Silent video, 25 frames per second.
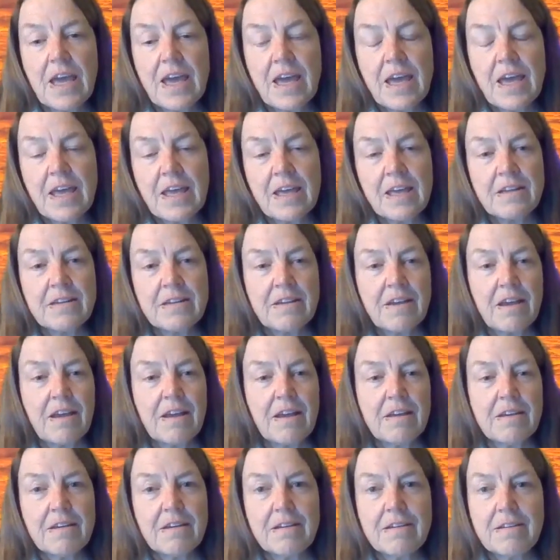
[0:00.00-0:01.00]
And
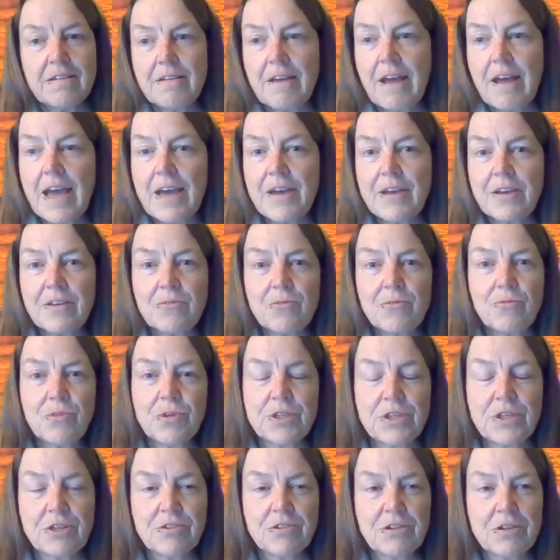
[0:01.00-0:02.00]
I
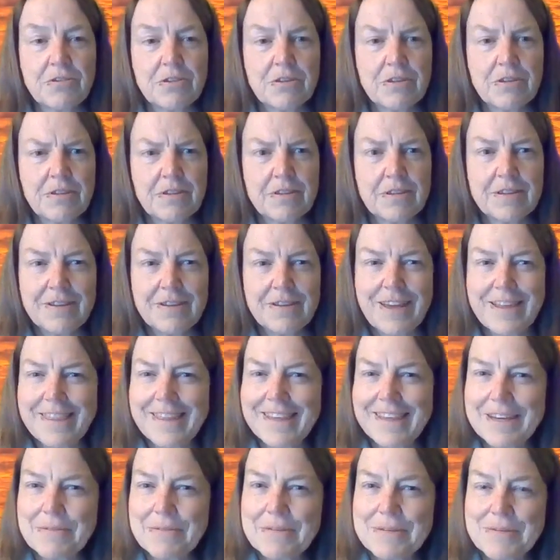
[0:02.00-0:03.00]
would agree with, I
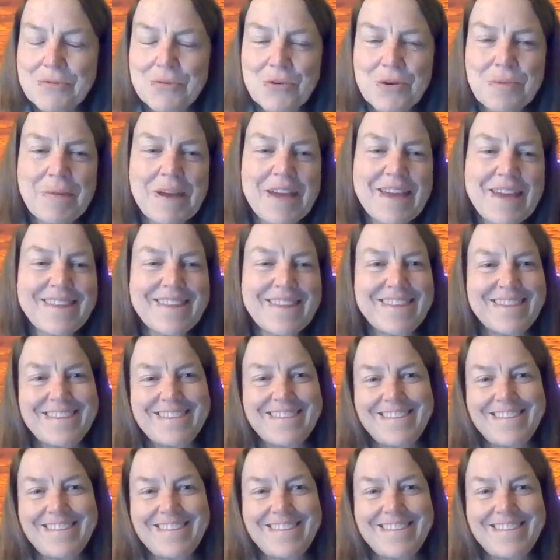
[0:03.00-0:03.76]
think it was Norma.